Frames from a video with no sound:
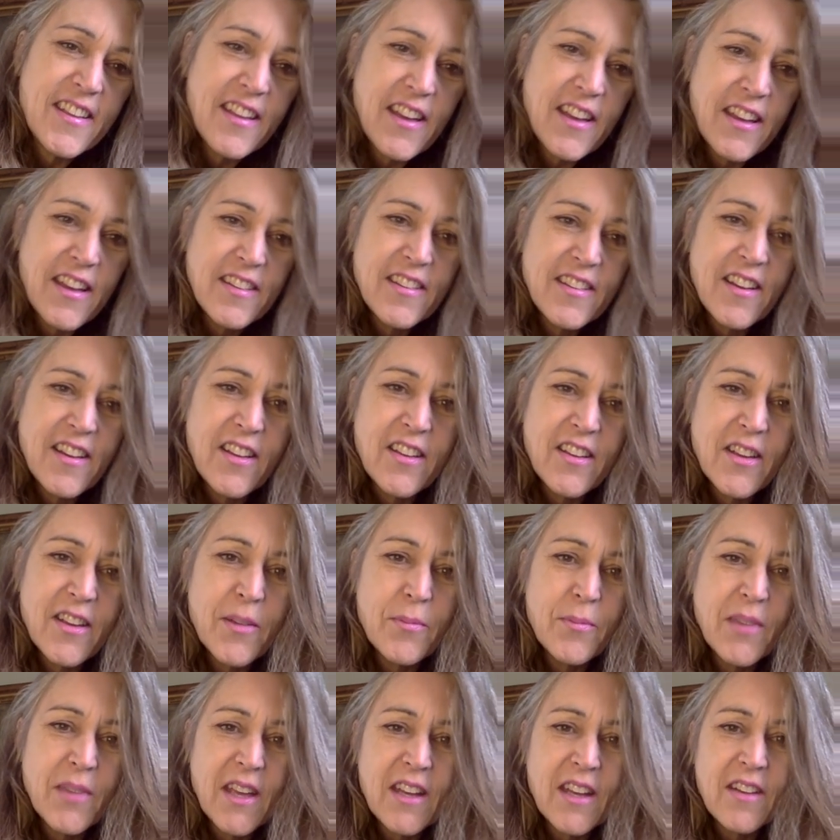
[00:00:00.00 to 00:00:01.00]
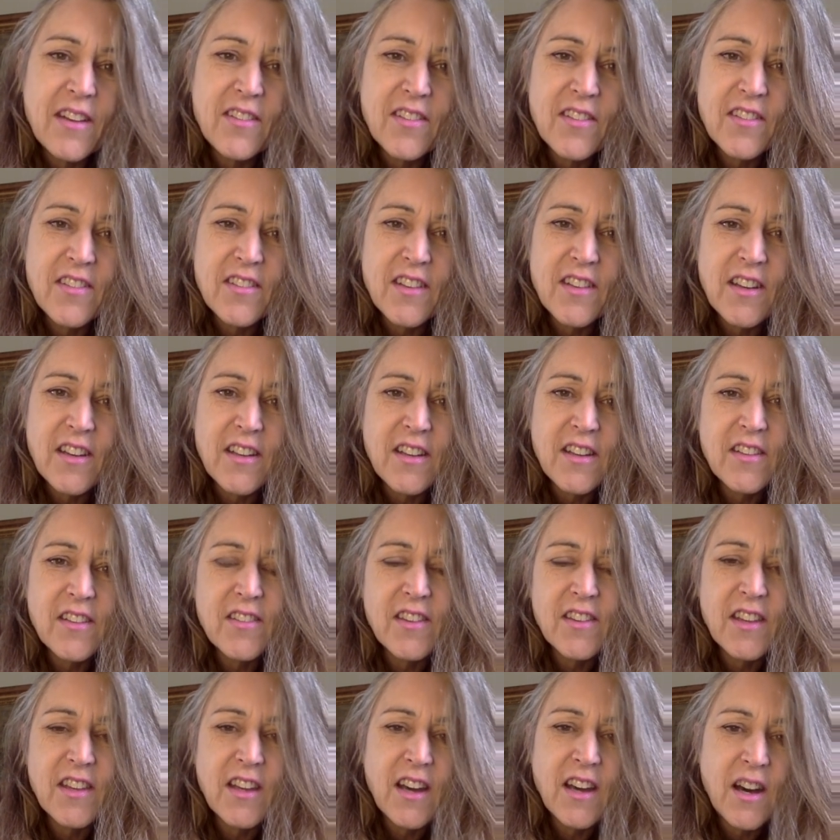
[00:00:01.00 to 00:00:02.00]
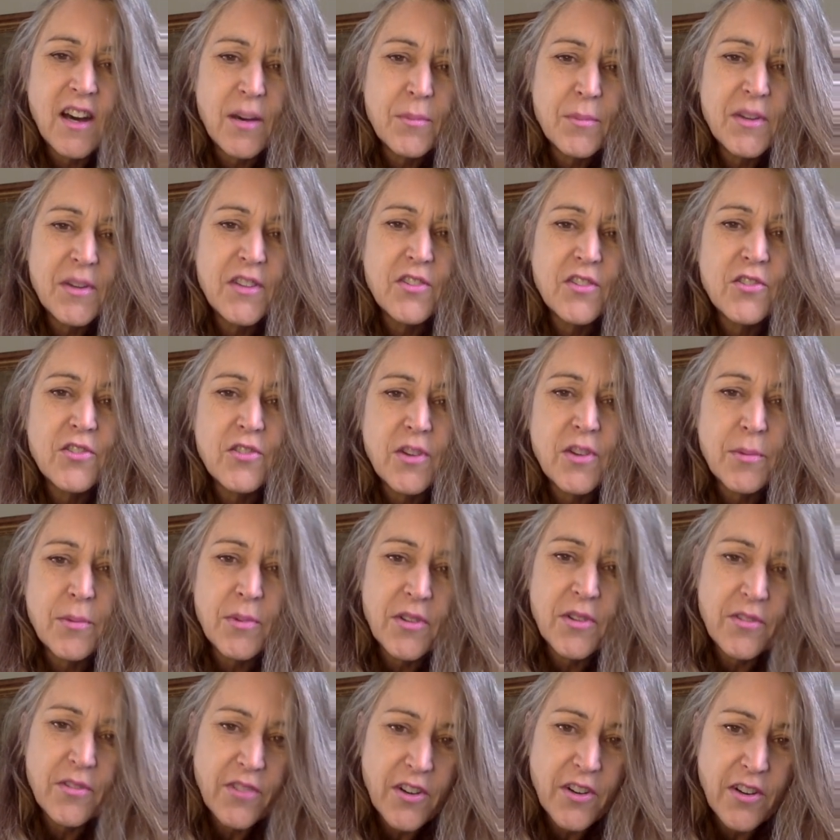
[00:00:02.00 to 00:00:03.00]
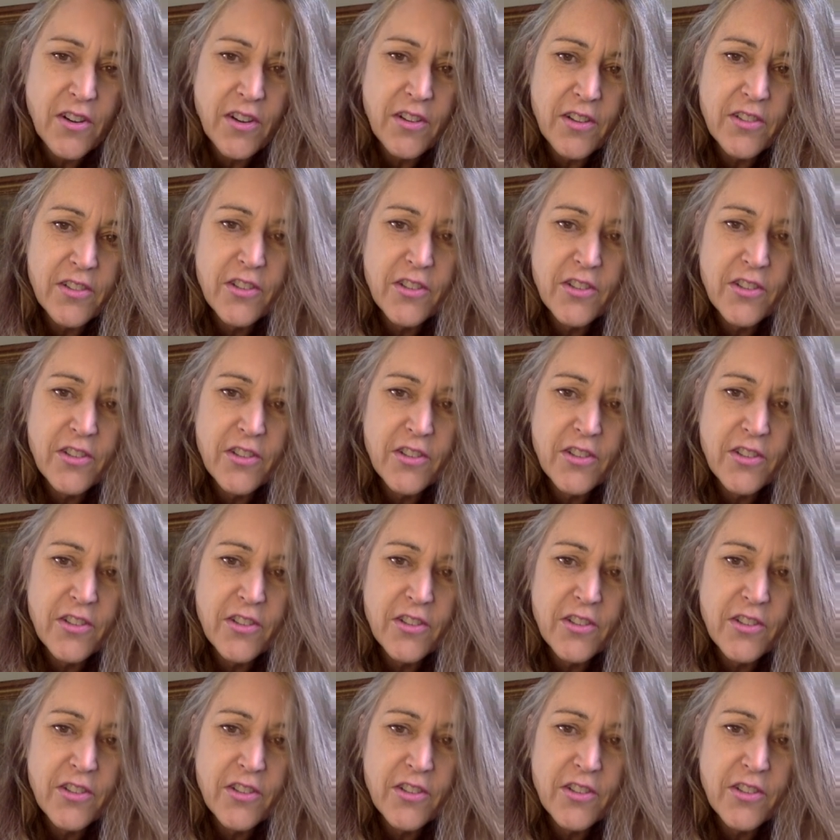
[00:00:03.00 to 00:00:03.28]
I tell him getting stuck is the commonest trouble of all.